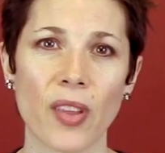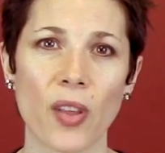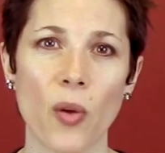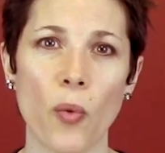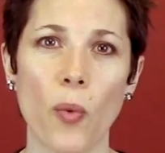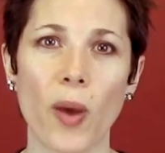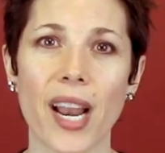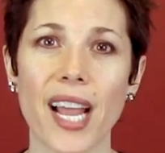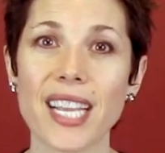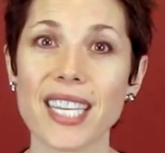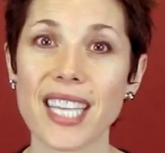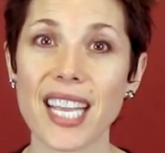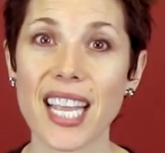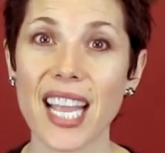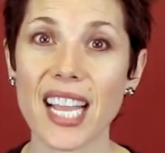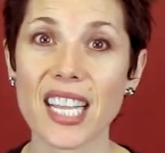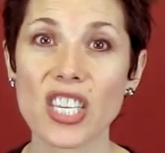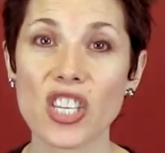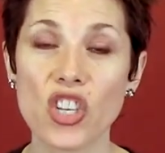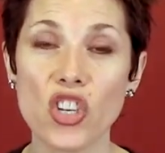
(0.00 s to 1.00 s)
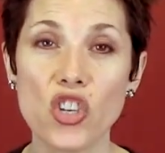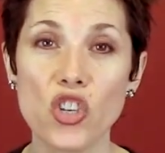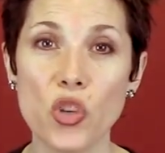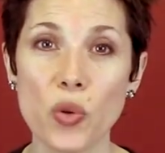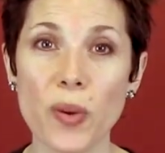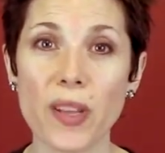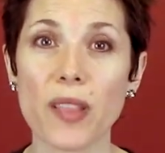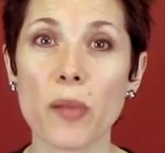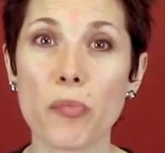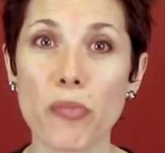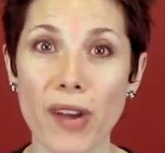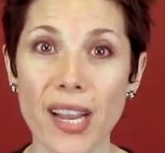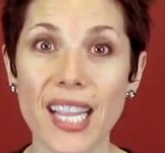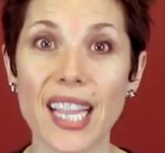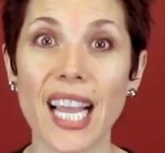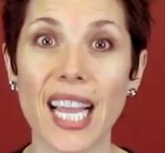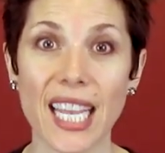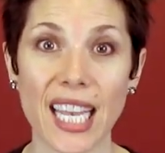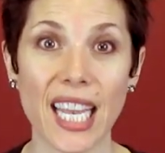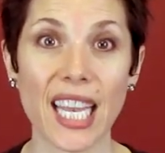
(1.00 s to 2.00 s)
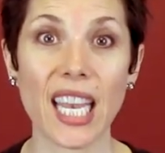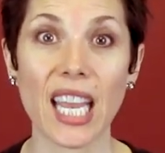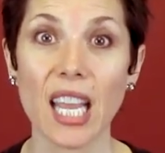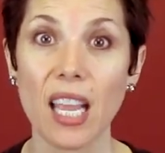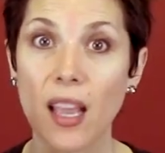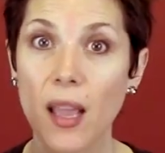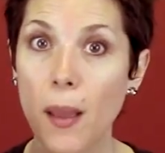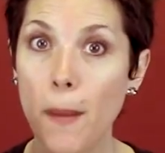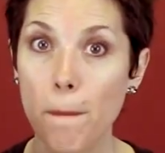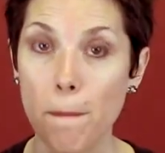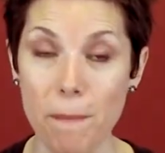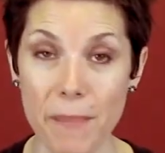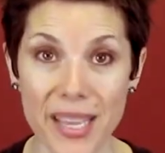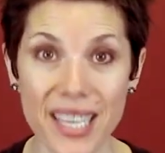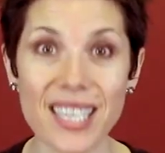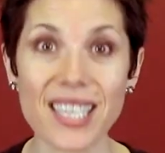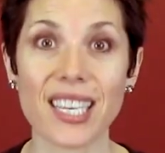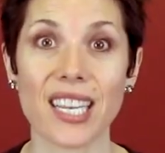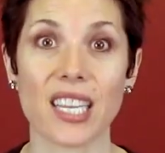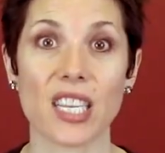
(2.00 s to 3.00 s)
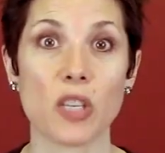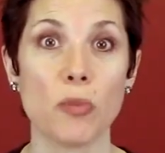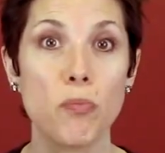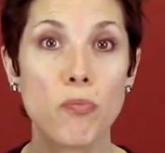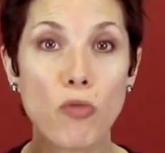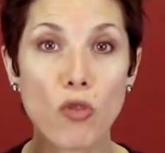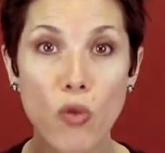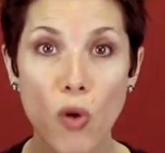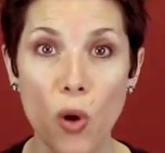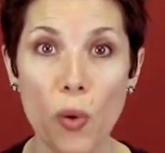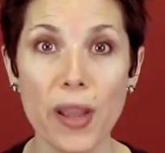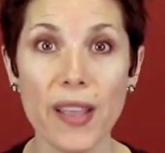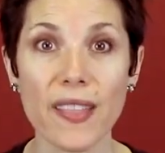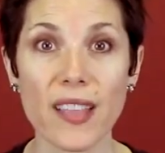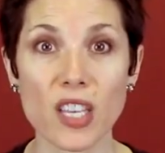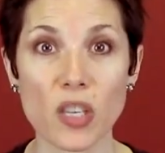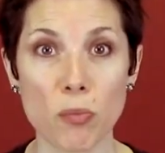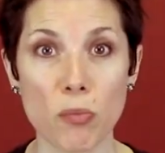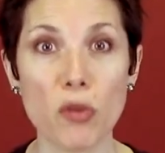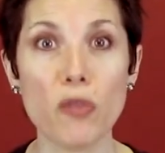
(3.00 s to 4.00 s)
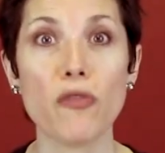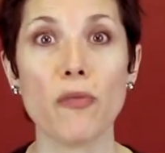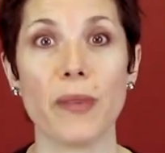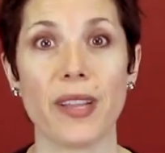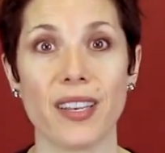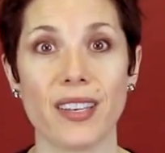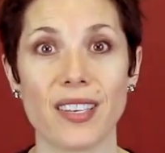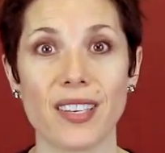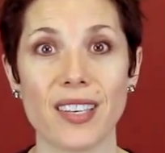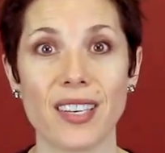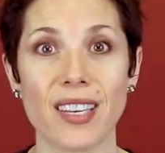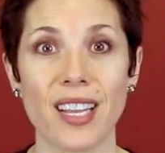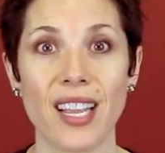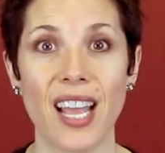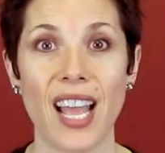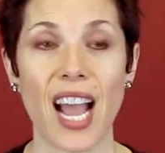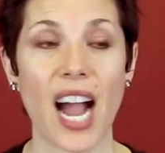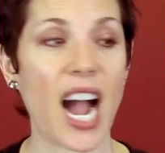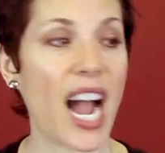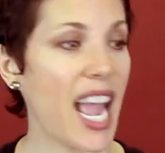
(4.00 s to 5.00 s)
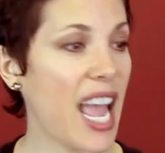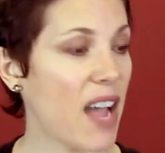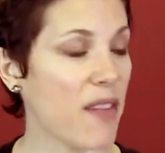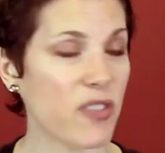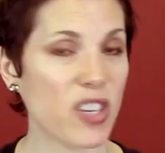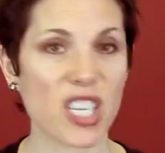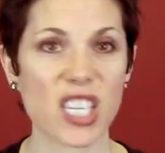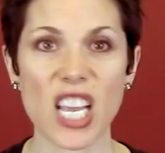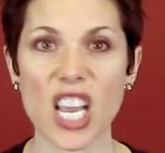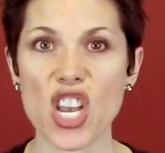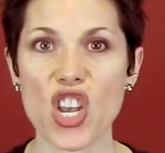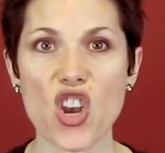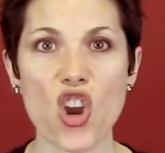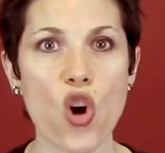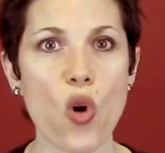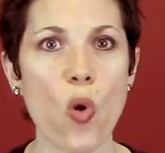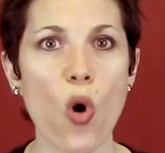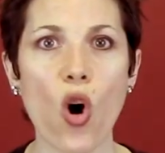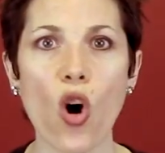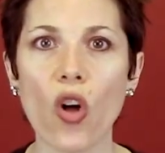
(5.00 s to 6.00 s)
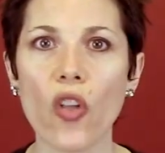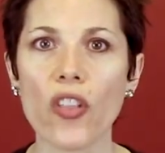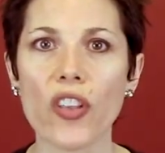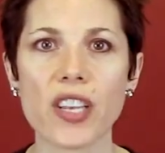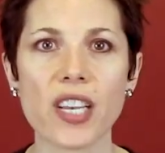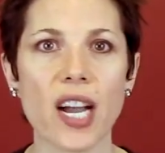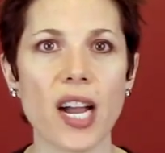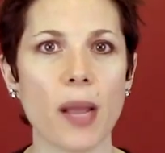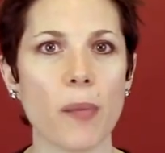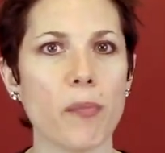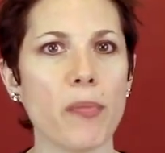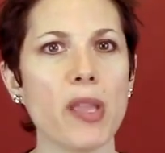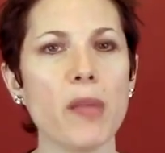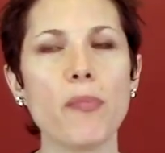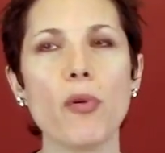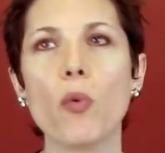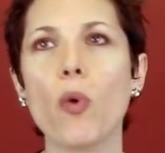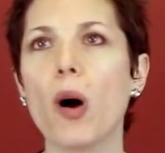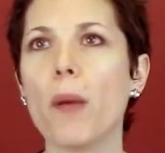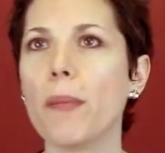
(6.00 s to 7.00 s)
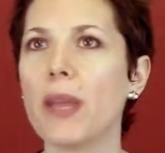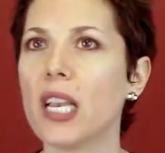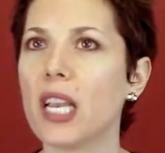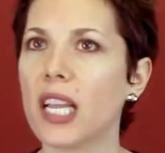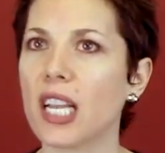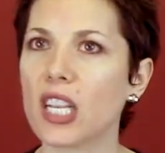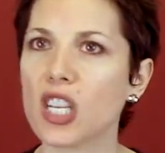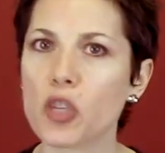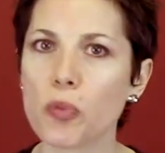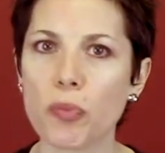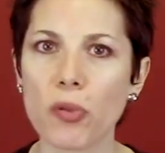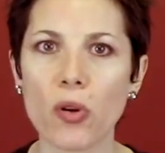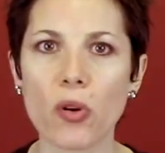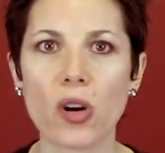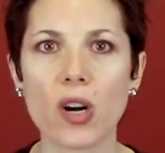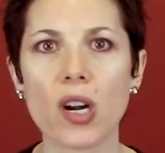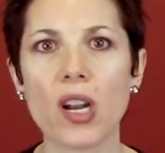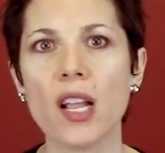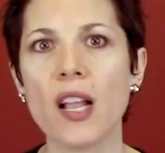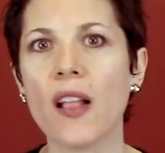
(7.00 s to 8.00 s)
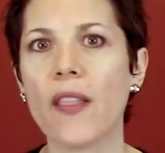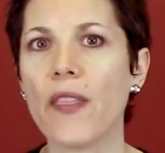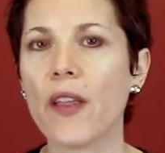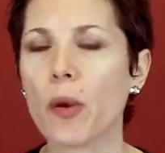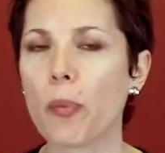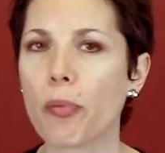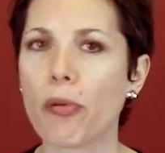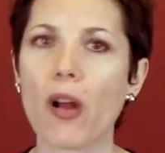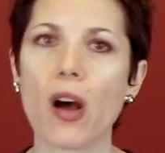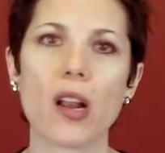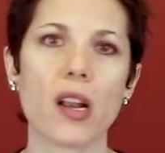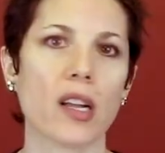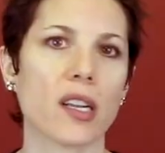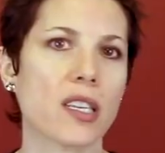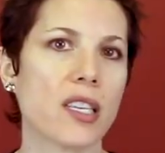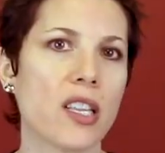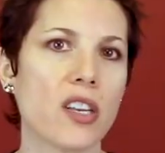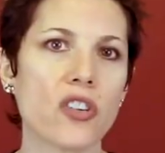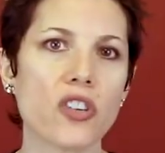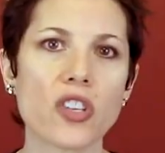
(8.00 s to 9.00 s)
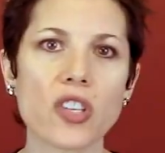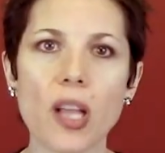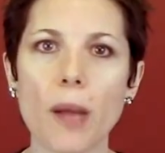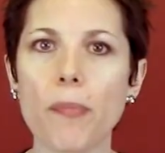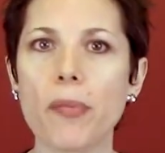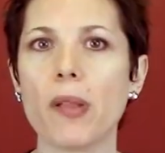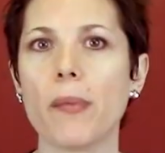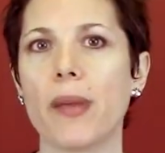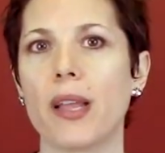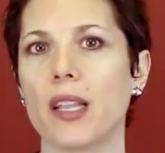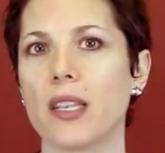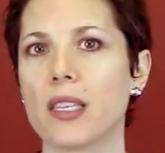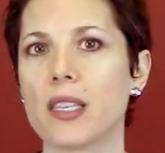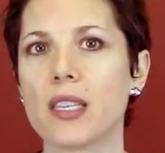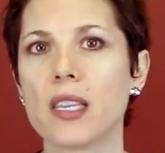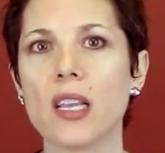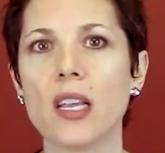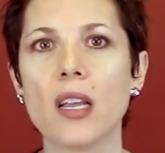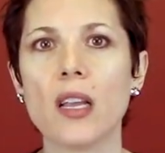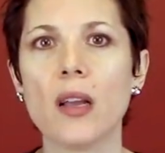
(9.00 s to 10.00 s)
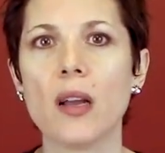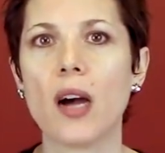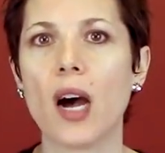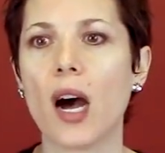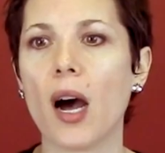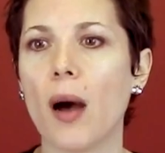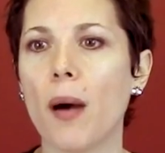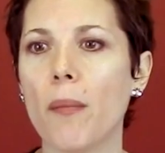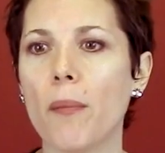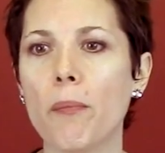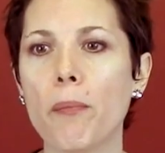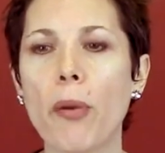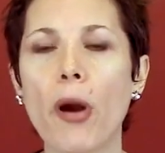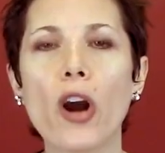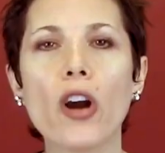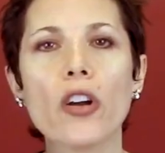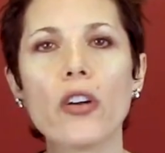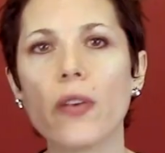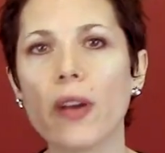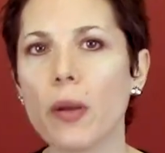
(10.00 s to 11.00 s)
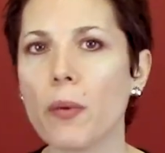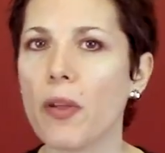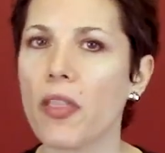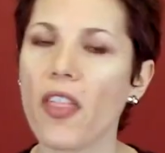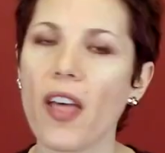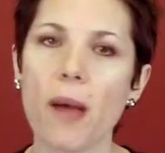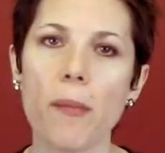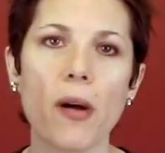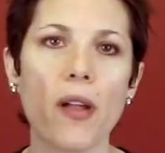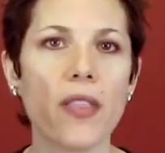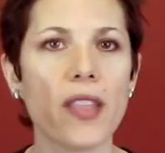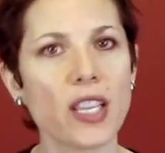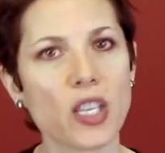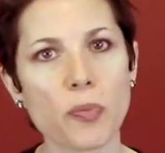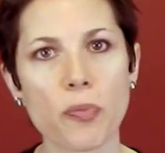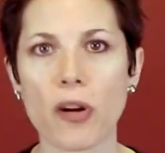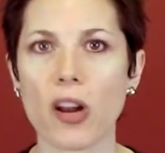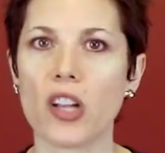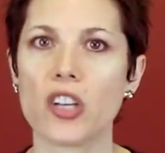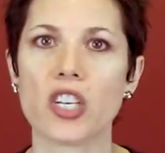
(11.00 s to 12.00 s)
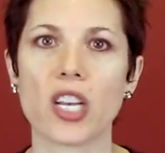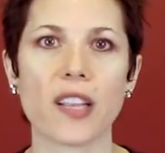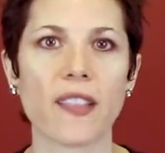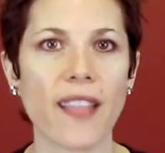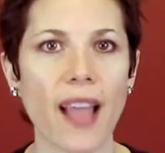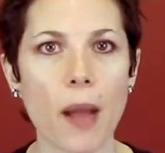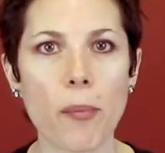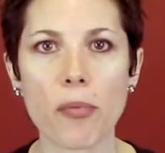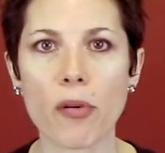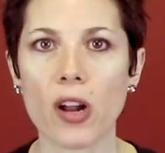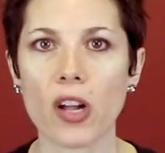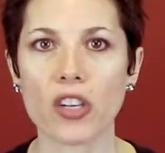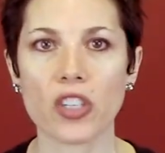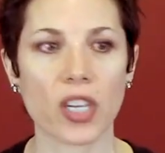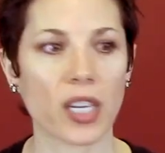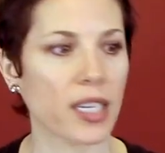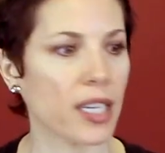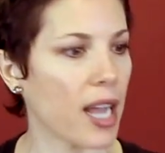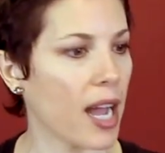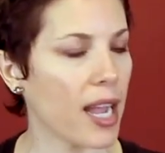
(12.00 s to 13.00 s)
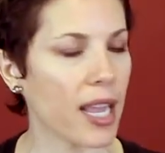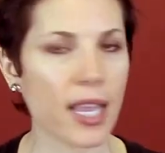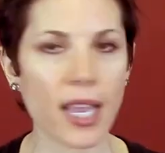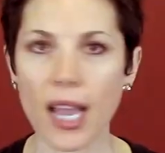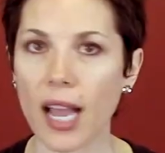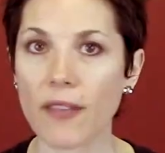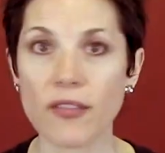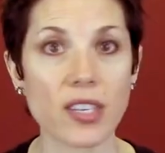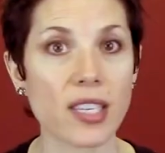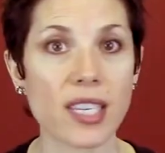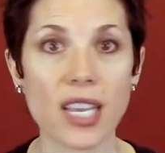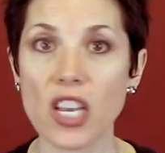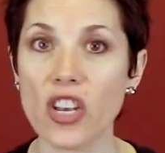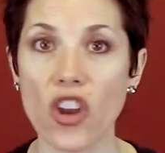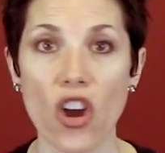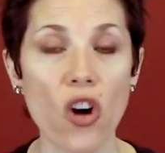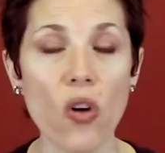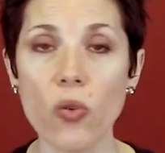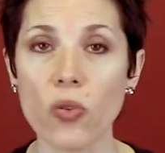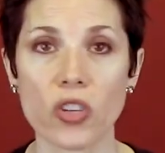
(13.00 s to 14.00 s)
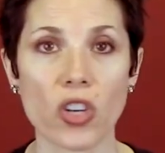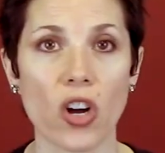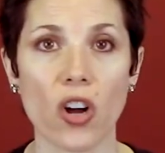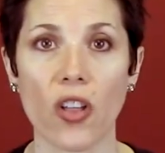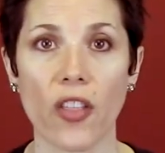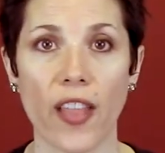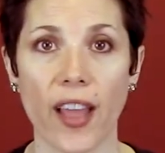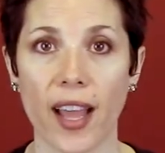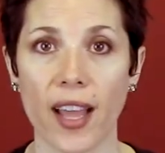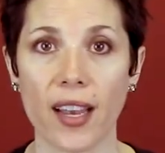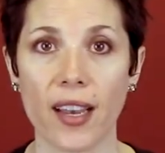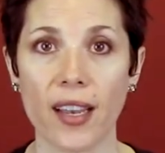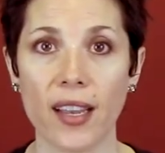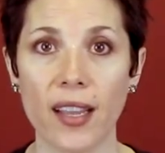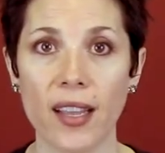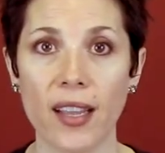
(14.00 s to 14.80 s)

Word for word: When I say yes to doing the bright line eating business, growing this movement, I have to say no all the time. People want me to explore their products, their supplements, um, partnering with them on this project, that project. I have to say no to all that.